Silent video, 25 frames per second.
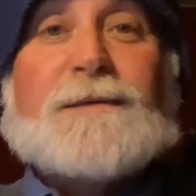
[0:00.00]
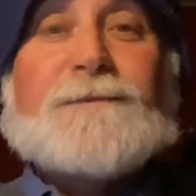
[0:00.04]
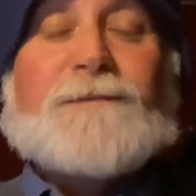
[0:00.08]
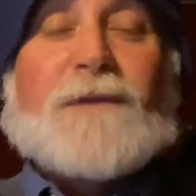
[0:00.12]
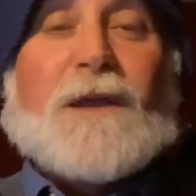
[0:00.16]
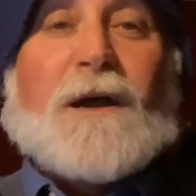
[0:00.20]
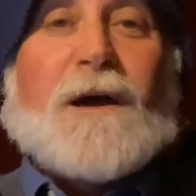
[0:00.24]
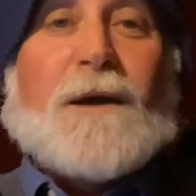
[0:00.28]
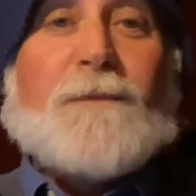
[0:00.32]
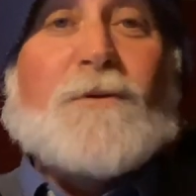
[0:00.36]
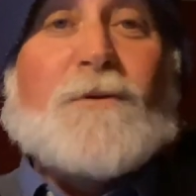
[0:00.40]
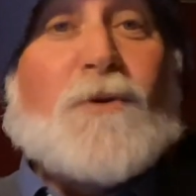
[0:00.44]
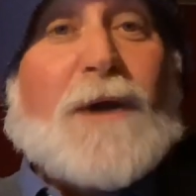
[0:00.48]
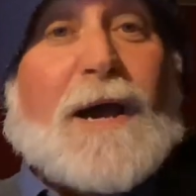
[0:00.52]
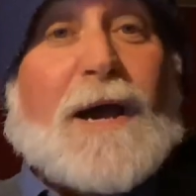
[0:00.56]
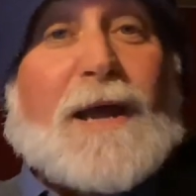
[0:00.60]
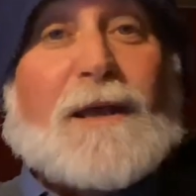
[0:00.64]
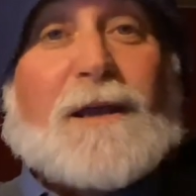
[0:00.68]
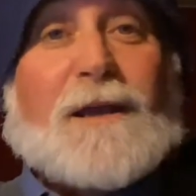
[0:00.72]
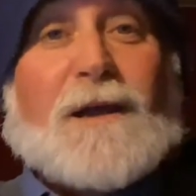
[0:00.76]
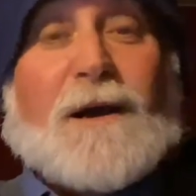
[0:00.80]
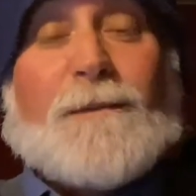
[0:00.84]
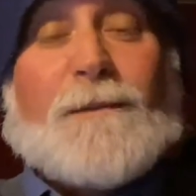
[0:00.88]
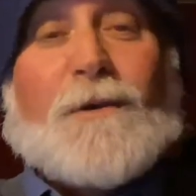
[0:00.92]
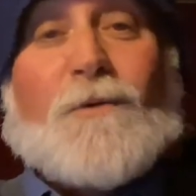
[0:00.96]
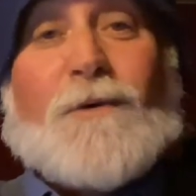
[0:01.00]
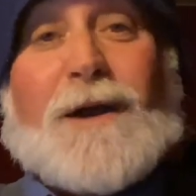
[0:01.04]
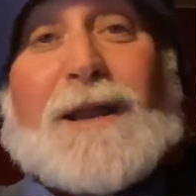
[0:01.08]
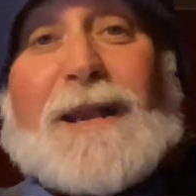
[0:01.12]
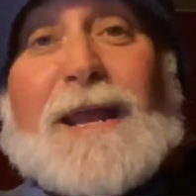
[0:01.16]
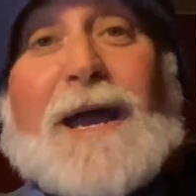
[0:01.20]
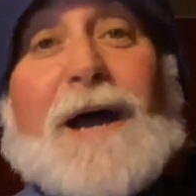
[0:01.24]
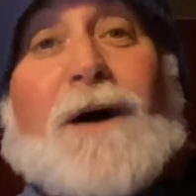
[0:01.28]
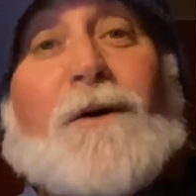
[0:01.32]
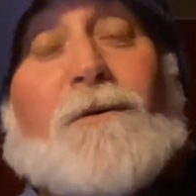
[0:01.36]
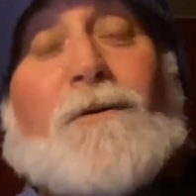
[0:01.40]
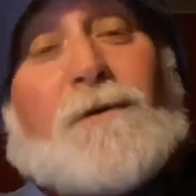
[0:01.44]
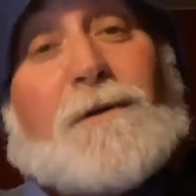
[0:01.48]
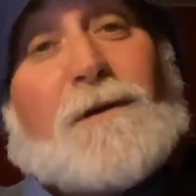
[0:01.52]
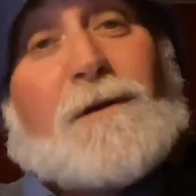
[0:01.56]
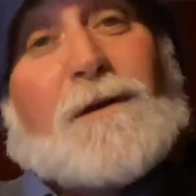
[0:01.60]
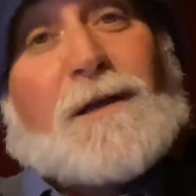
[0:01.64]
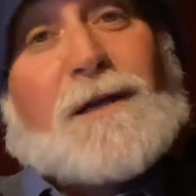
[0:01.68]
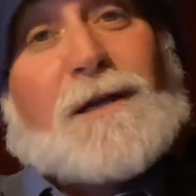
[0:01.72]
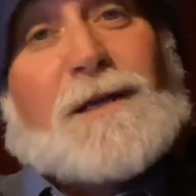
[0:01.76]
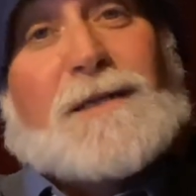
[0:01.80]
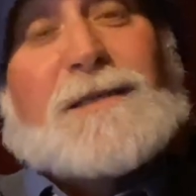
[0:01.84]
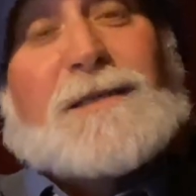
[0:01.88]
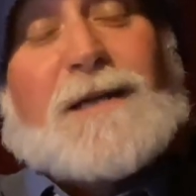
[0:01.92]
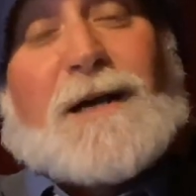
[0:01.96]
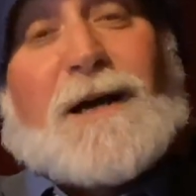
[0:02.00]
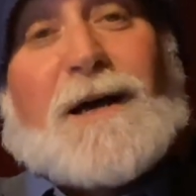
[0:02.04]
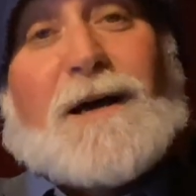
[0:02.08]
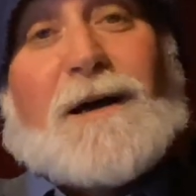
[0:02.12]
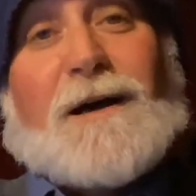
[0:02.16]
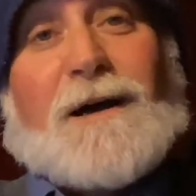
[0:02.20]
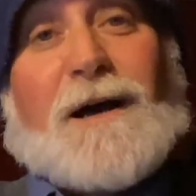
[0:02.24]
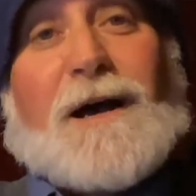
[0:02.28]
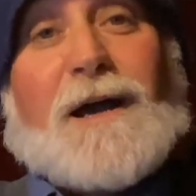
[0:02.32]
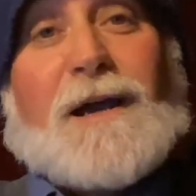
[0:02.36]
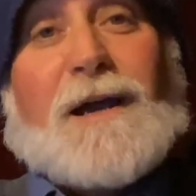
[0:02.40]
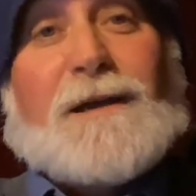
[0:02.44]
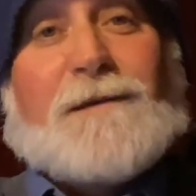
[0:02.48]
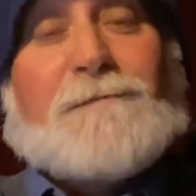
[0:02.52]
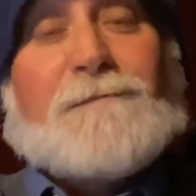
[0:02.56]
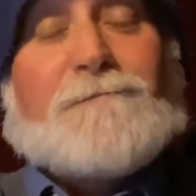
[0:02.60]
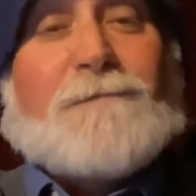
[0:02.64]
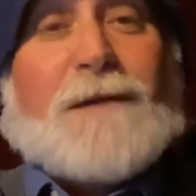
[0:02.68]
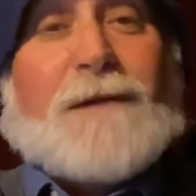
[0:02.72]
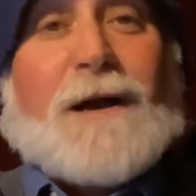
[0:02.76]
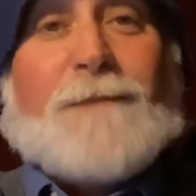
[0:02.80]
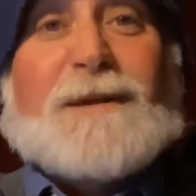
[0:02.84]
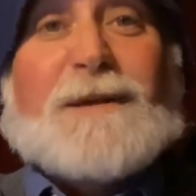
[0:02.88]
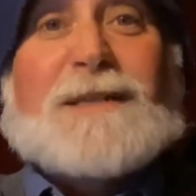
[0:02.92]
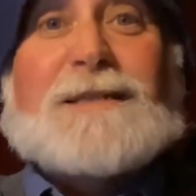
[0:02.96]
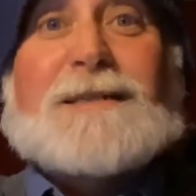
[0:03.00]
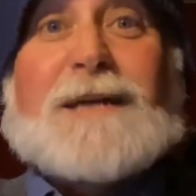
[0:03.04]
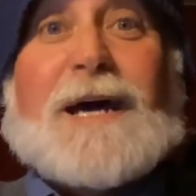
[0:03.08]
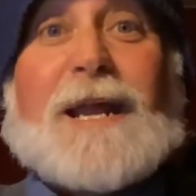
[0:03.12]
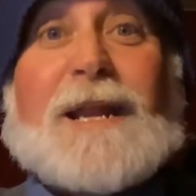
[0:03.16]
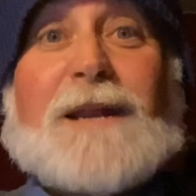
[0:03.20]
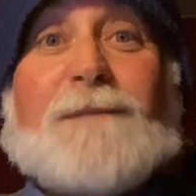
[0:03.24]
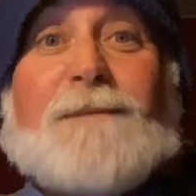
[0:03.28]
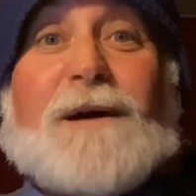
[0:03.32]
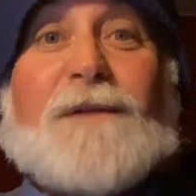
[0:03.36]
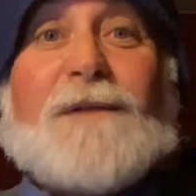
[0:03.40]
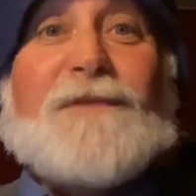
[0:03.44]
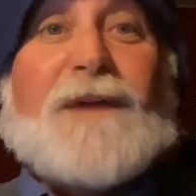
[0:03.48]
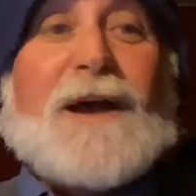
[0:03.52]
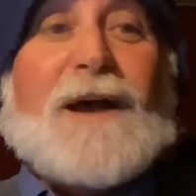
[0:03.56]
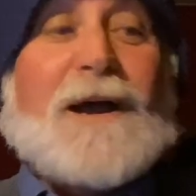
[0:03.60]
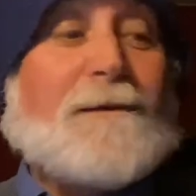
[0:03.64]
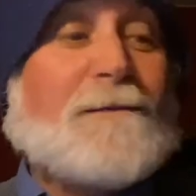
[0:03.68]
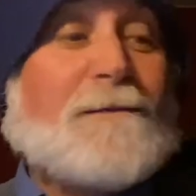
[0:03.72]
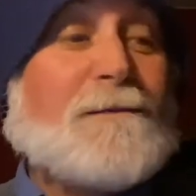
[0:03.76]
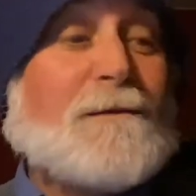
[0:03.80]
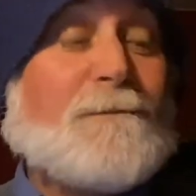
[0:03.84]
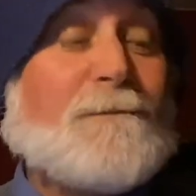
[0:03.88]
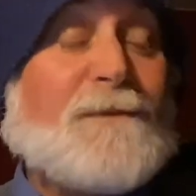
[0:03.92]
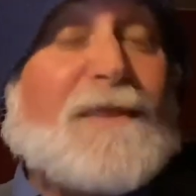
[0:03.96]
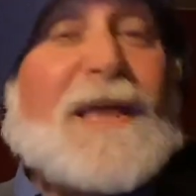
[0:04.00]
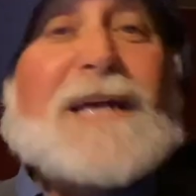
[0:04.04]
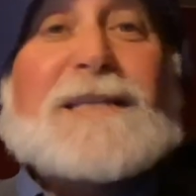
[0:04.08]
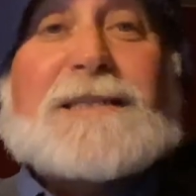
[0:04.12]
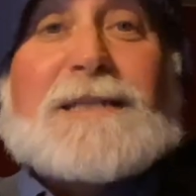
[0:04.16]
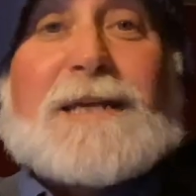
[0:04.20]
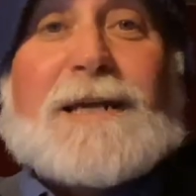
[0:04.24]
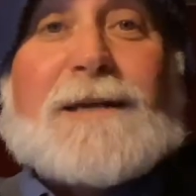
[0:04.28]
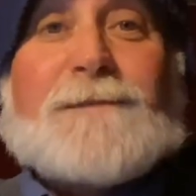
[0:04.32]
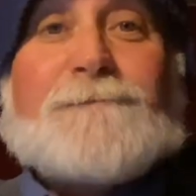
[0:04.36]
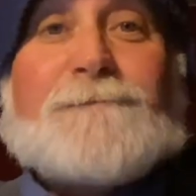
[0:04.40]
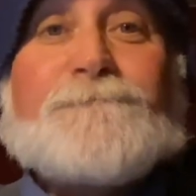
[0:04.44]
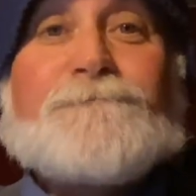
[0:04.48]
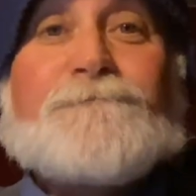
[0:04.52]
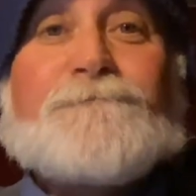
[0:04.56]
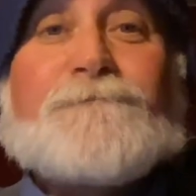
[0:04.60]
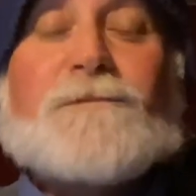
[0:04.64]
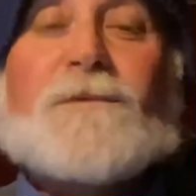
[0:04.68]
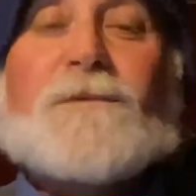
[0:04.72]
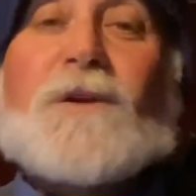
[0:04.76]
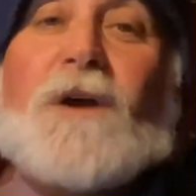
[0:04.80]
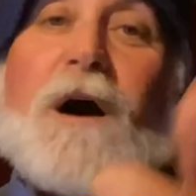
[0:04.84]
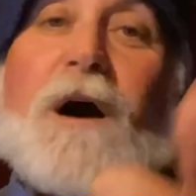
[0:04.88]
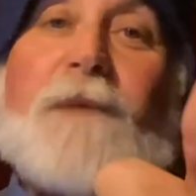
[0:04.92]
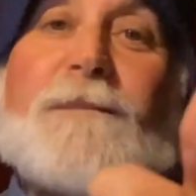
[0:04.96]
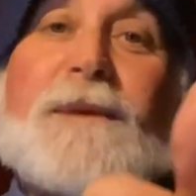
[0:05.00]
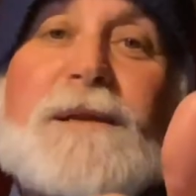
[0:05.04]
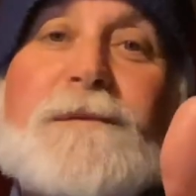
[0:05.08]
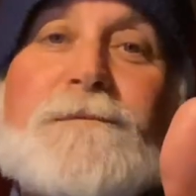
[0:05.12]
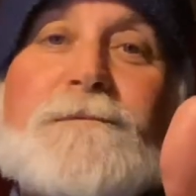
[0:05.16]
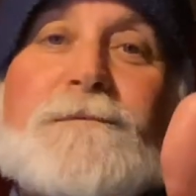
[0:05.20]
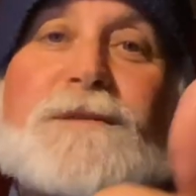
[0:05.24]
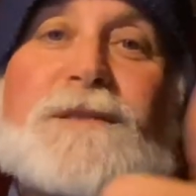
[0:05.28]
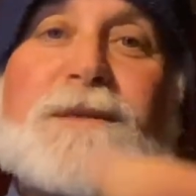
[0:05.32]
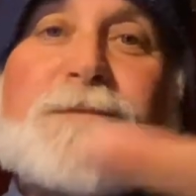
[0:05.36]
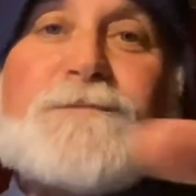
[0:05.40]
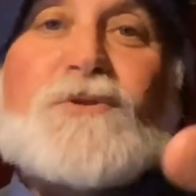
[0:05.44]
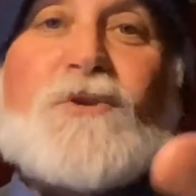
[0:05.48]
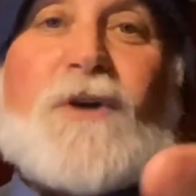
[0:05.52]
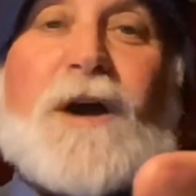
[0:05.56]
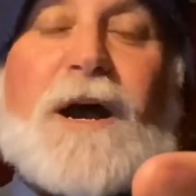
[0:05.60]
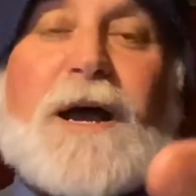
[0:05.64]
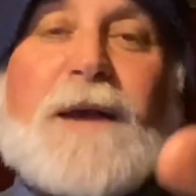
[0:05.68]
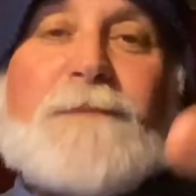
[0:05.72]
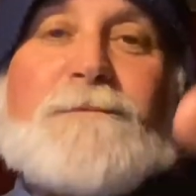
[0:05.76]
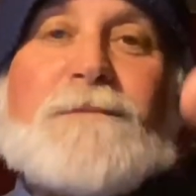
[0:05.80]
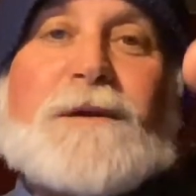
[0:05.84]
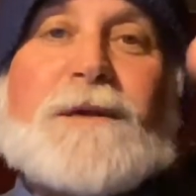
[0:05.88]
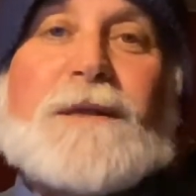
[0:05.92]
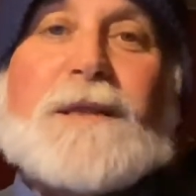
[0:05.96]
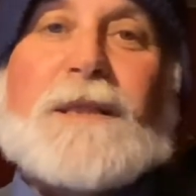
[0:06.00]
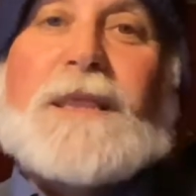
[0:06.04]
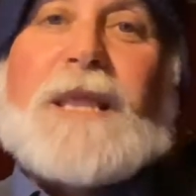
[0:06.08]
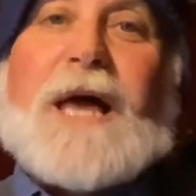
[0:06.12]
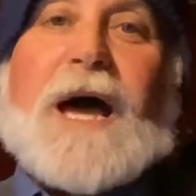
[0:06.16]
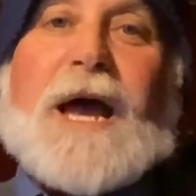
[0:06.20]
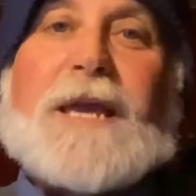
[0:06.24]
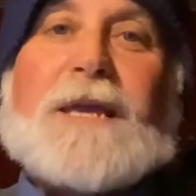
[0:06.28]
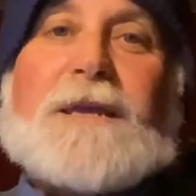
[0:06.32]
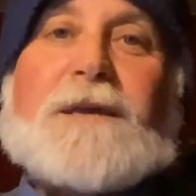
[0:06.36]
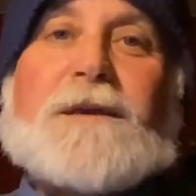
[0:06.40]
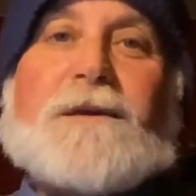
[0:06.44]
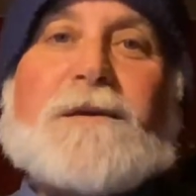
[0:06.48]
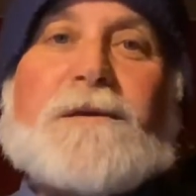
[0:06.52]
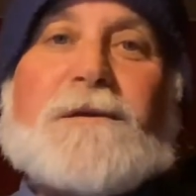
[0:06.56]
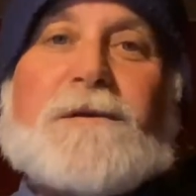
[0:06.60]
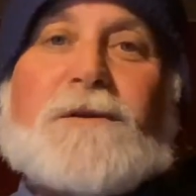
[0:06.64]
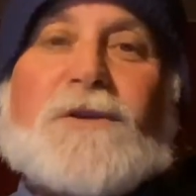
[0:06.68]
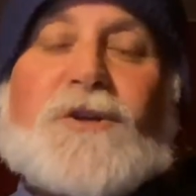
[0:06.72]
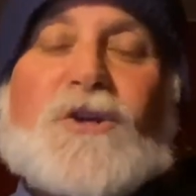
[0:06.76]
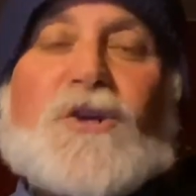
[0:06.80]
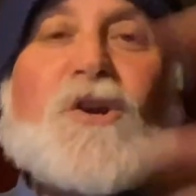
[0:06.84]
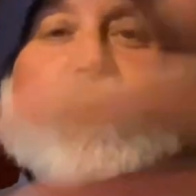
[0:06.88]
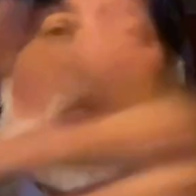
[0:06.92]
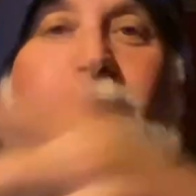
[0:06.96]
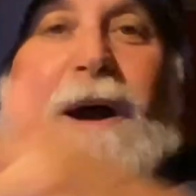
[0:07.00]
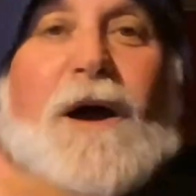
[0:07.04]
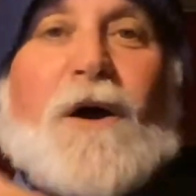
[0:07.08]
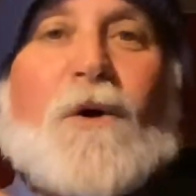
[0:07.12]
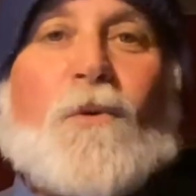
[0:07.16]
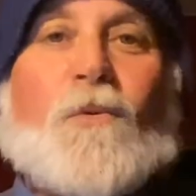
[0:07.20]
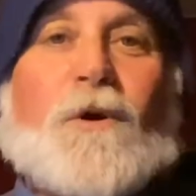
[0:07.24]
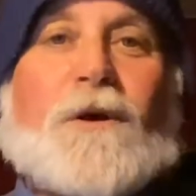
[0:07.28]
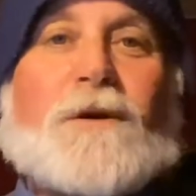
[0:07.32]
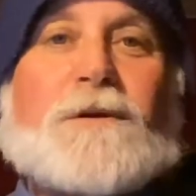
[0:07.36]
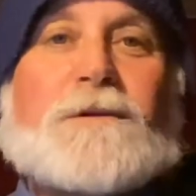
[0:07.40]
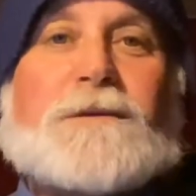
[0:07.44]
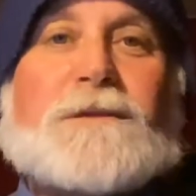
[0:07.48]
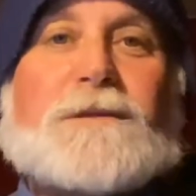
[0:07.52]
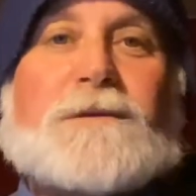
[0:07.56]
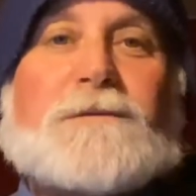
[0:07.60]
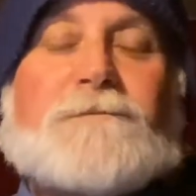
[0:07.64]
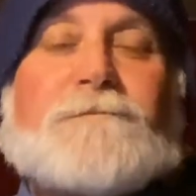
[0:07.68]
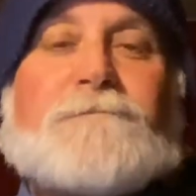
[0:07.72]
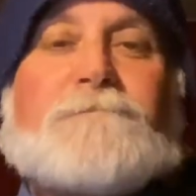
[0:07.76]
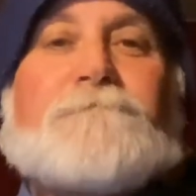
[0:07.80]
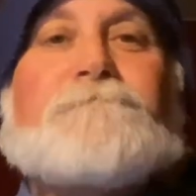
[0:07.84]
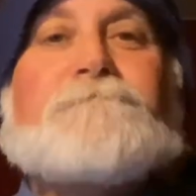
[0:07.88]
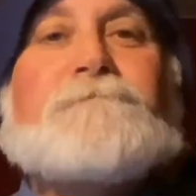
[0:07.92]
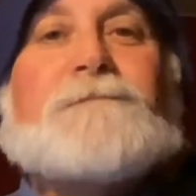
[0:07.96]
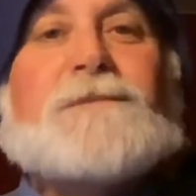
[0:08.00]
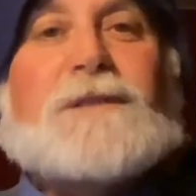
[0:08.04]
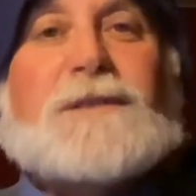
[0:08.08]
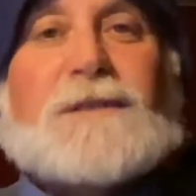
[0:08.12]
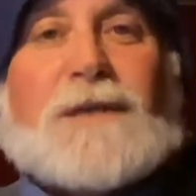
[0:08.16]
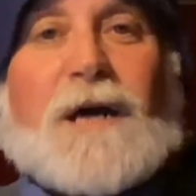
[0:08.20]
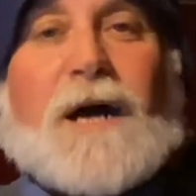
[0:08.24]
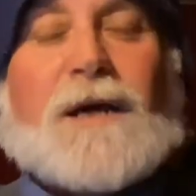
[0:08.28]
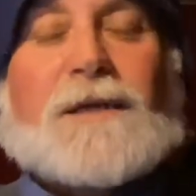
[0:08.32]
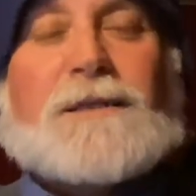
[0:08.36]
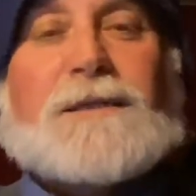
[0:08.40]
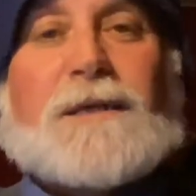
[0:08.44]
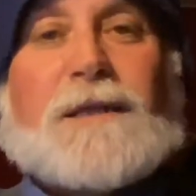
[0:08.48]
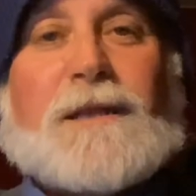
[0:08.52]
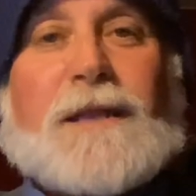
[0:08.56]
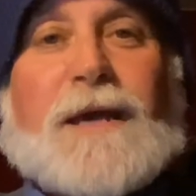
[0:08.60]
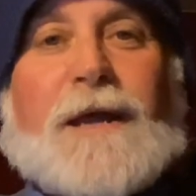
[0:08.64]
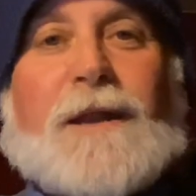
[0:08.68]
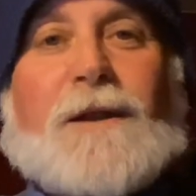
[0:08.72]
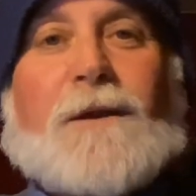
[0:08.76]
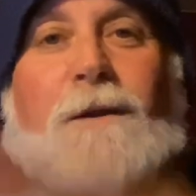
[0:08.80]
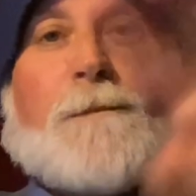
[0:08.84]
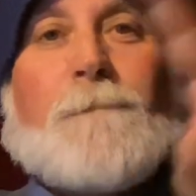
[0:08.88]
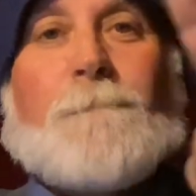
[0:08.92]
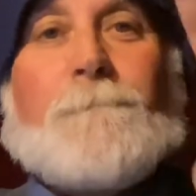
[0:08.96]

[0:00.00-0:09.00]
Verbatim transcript: um, You Had It Coming Right Now because I, I, I'm excited about that. But that's it. Comment, subscribe, like. You know how it works. Talk to you later.